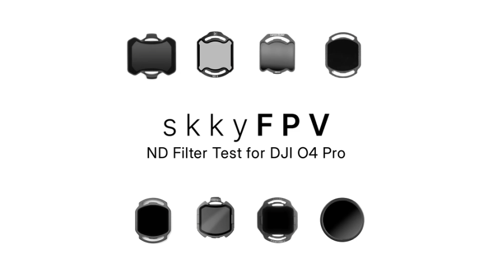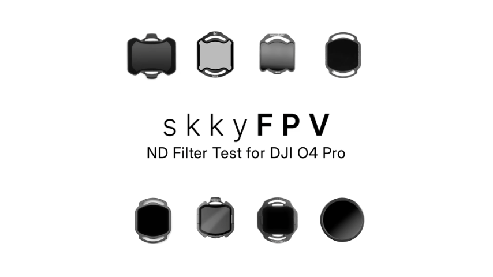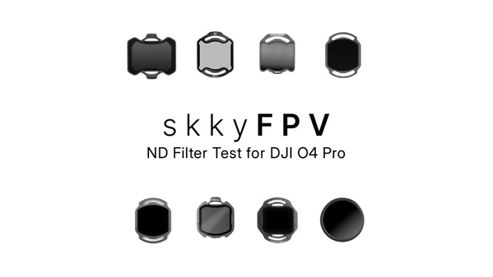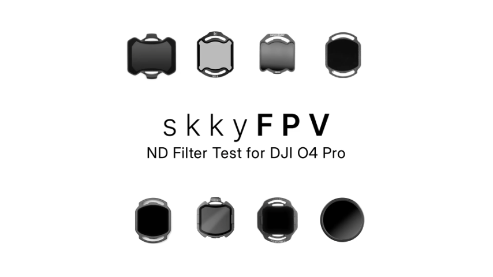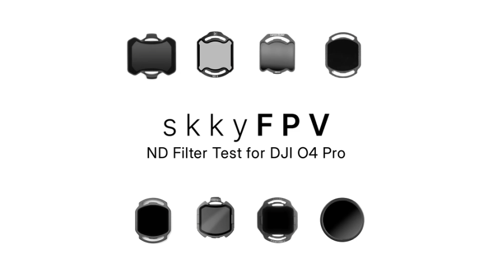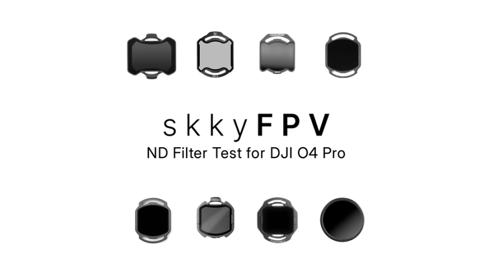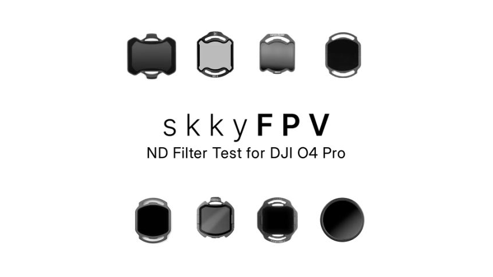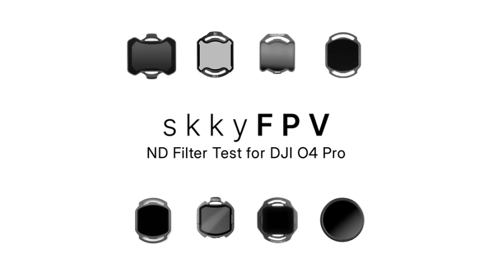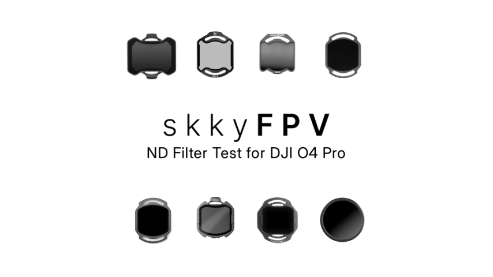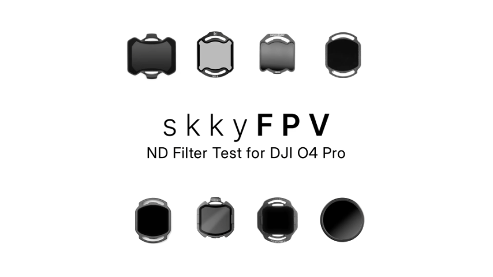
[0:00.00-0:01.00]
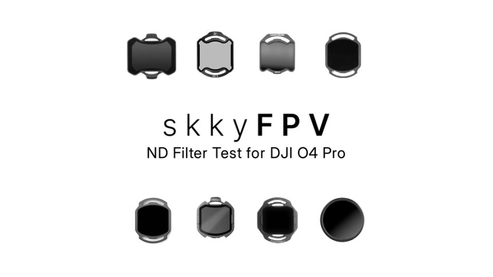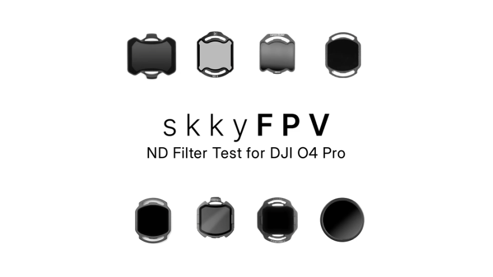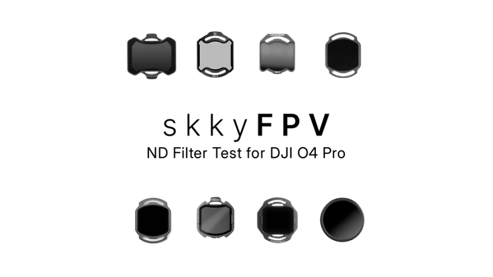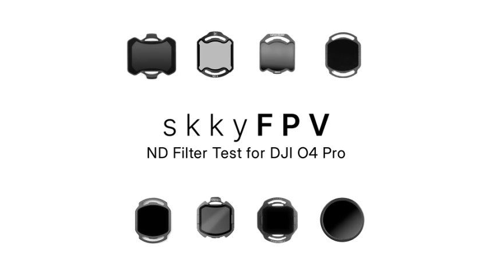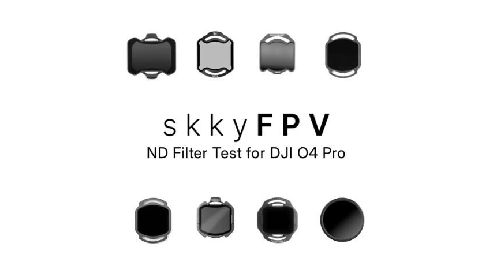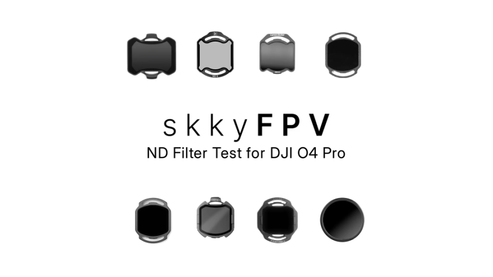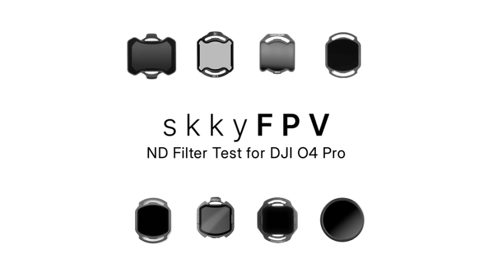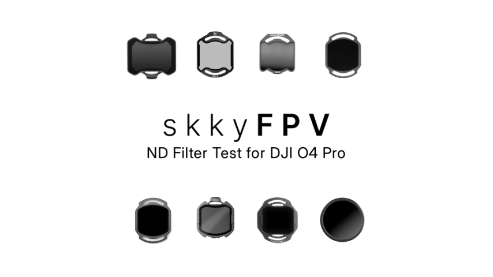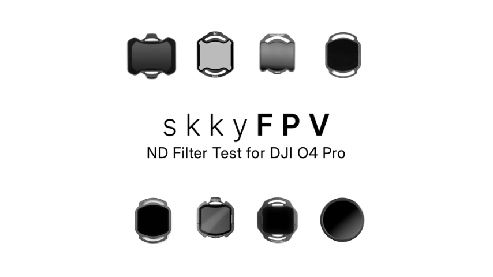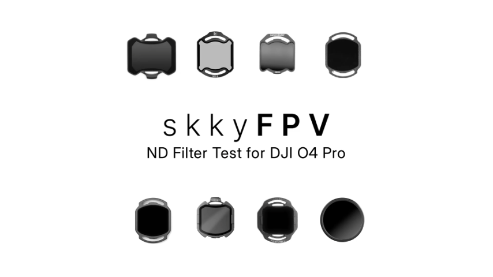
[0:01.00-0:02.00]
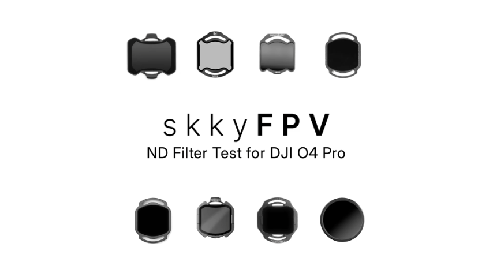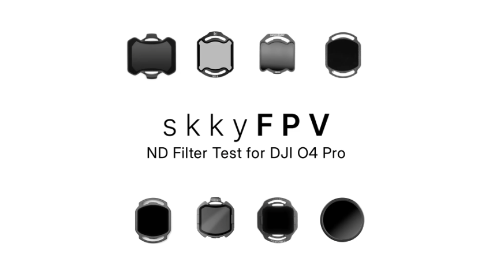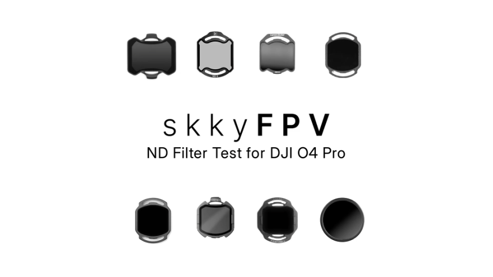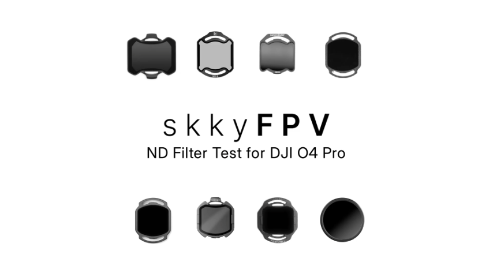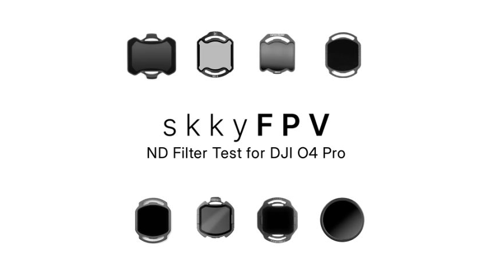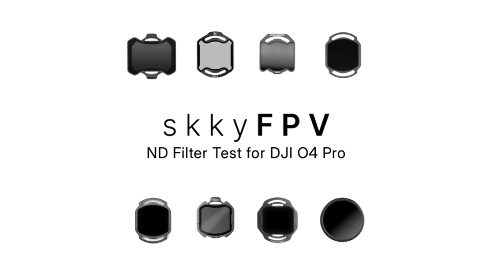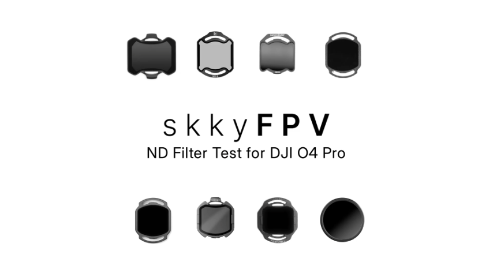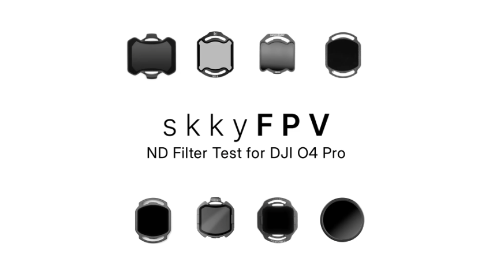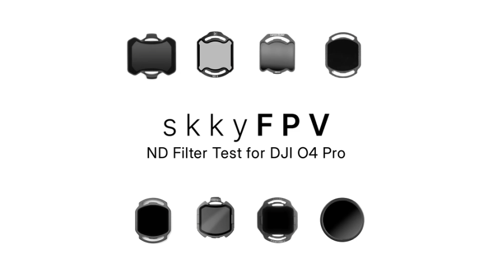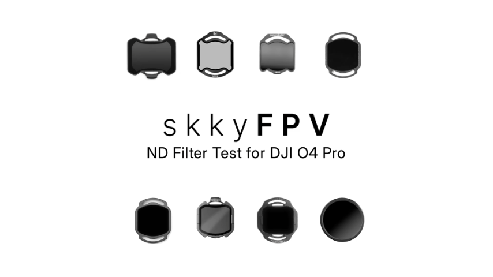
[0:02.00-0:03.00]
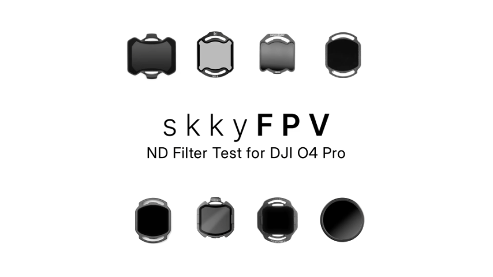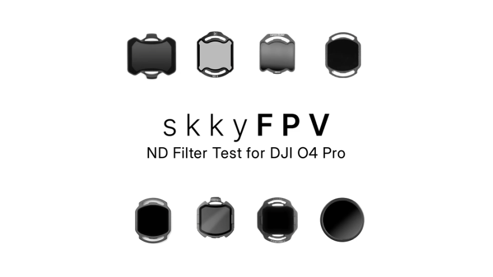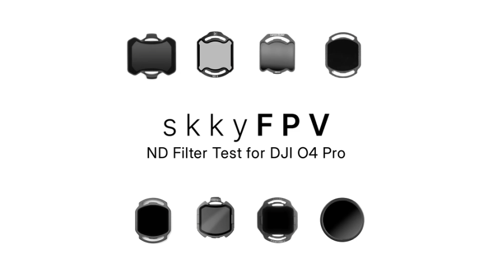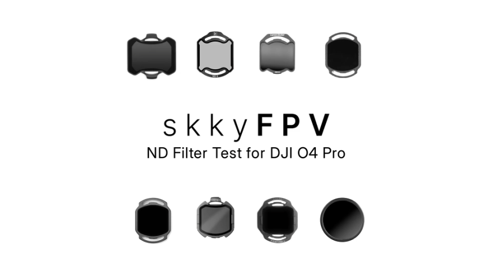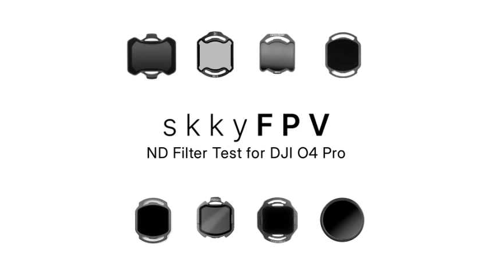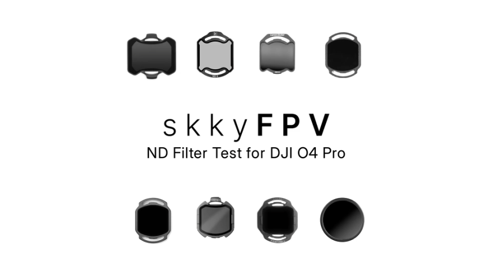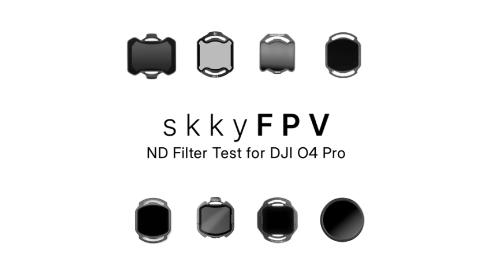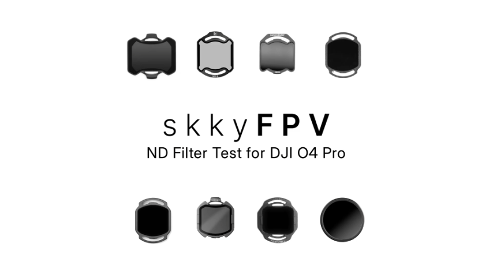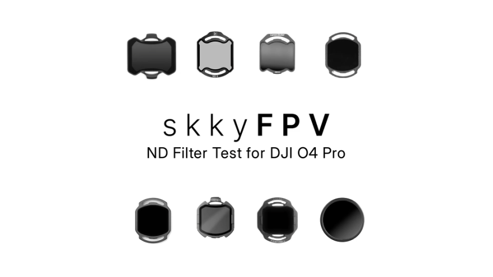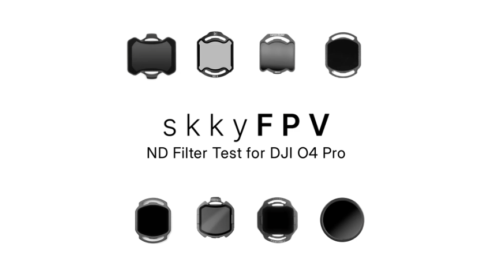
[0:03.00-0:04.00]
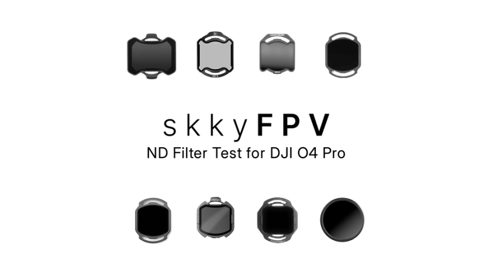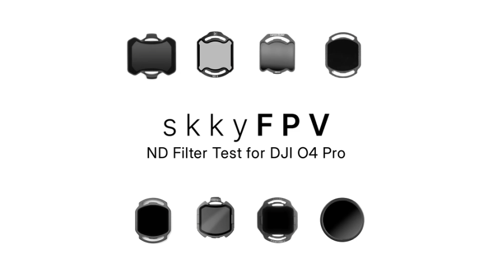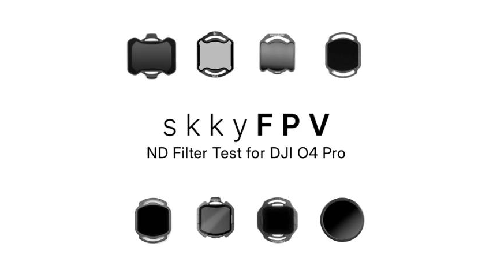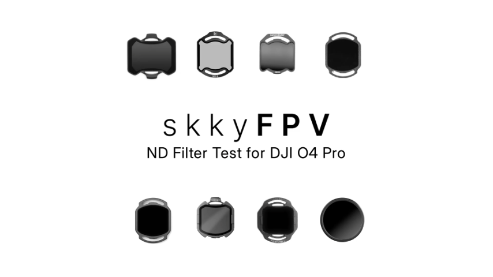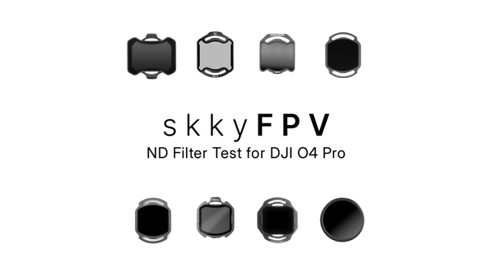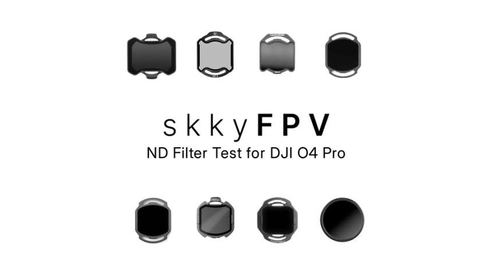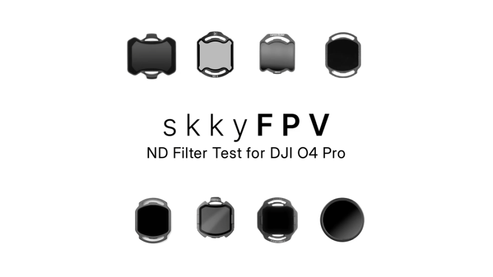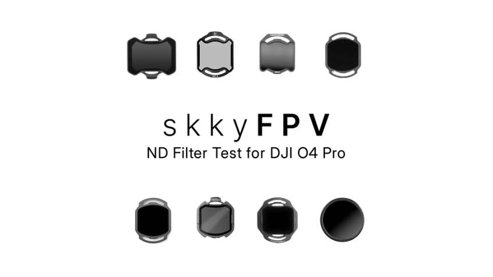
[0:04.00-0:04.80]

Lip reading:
[unreadable: no face in view]